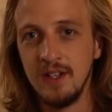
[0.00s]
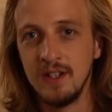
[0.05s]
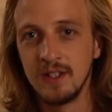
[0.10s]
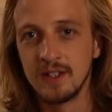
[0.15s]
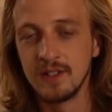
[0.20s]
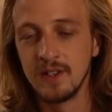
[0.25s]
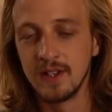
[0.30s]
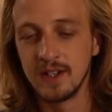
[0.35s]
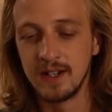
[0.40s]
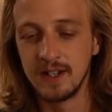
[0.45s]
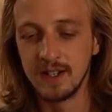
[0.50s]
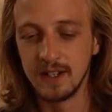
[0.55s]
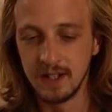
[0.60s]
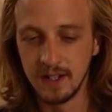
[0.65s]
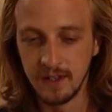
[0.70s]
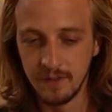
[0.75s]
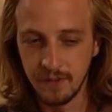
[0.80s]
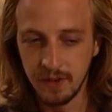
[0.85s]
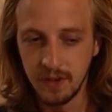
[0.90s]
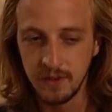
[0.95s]
So I kind of
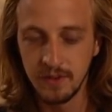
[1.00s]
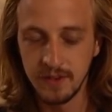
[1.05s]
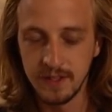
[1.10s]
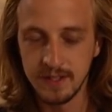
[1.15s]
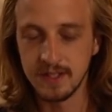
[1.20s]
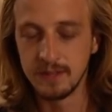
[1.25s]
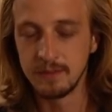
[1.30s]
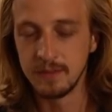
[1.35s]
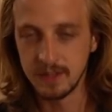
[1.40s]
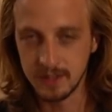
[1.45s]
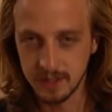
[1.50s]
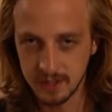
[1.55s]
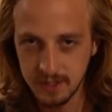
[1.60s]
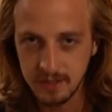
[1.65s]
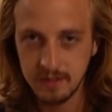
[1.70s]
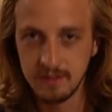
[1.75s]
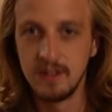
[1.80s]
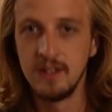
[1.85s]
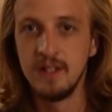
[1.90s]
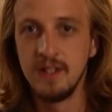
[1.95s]
love how this
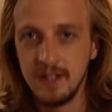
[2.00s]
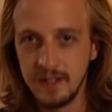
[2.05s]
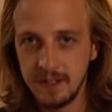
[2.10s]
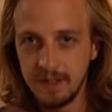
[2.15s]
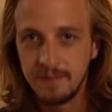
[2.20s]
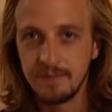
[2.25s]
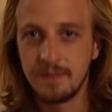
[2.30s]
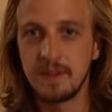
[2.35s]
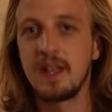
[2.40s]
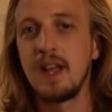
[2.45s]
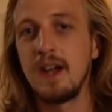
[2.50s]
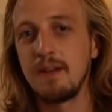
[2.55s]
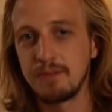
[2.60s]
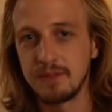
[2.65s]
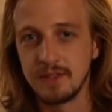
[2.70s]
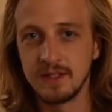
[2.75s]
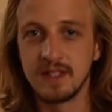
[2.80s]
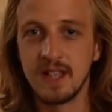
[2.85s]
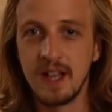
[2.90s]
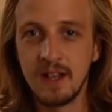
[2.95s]
image
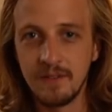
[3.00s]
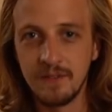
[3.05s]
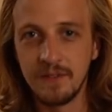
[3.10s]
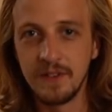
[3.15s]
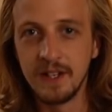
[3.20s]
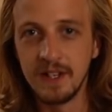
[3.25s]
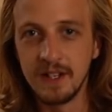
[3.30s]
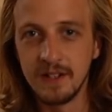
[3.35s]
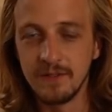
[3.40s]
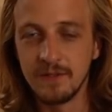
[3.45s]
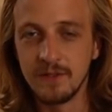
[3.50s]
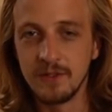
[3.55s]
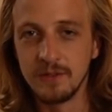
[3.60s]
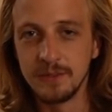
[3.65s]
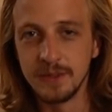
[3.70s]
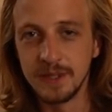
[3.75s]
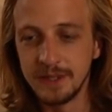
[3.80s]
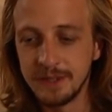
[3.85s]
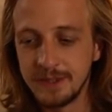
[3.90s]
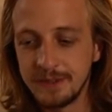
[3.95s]
captures that feeling for
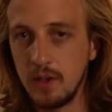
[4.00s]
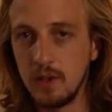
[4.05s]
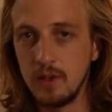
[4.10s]
me.